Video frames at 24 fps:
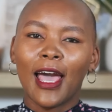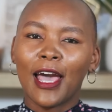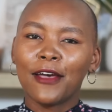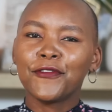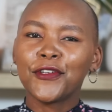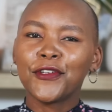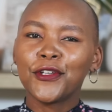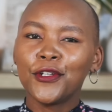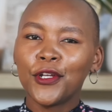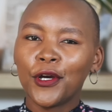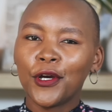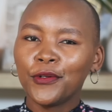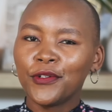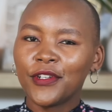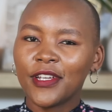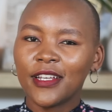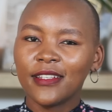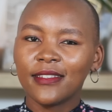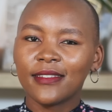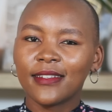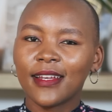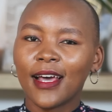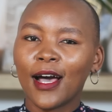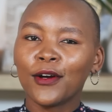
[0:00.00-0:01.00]
Have you
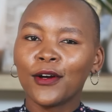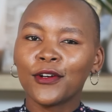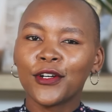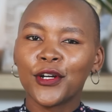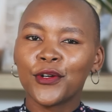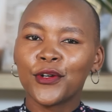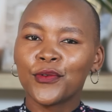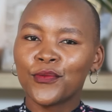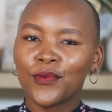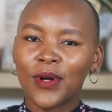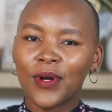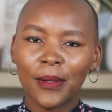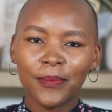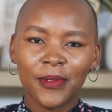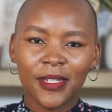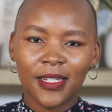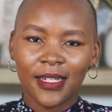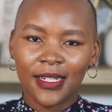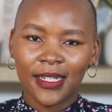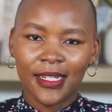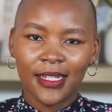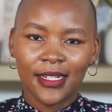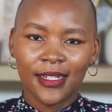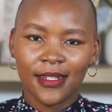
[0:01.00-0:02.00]
noticed how
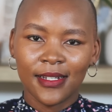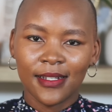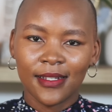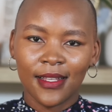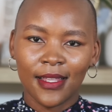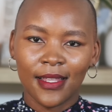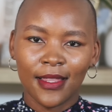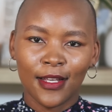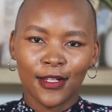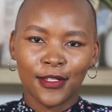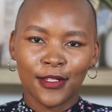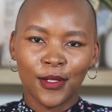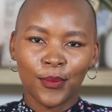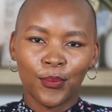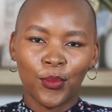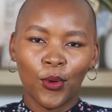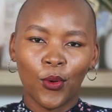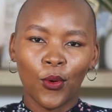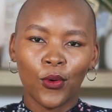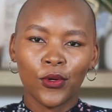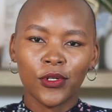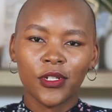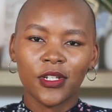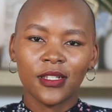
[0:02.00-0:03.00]
corrupt leaders and their
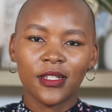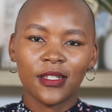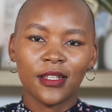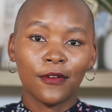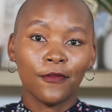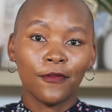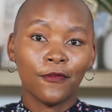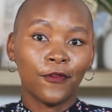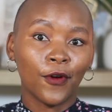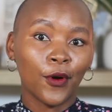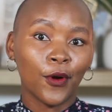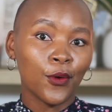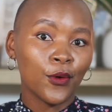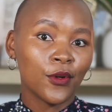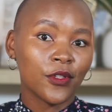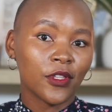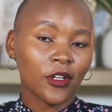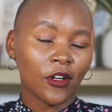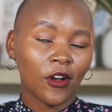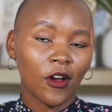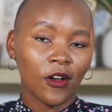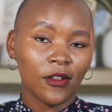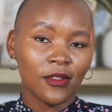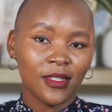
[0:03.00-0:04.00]
supporters invoke
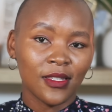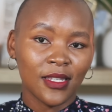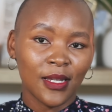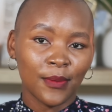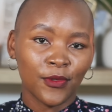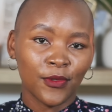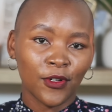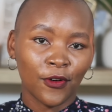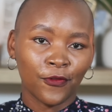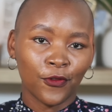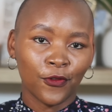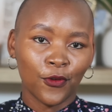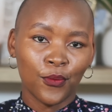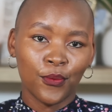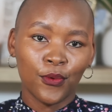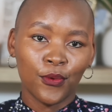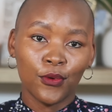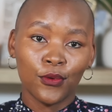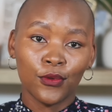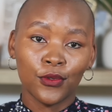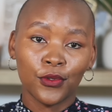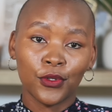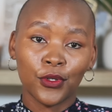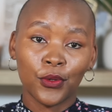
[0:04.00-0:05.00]
the concept of
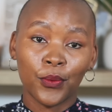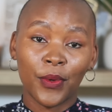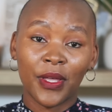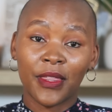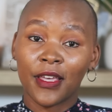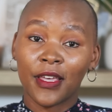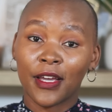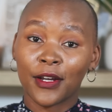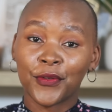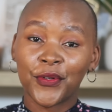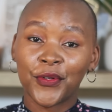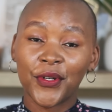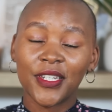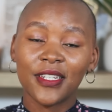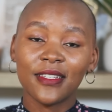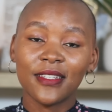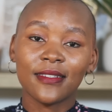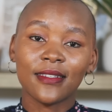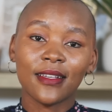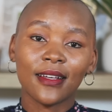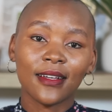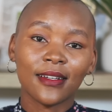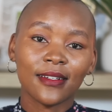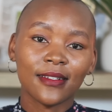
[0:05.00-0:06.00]
Ubuntu when they are
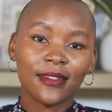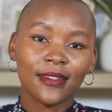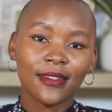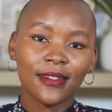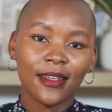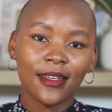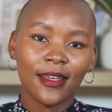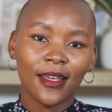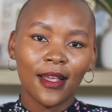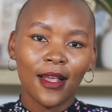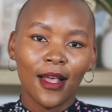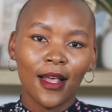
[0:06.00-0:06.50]
criticized?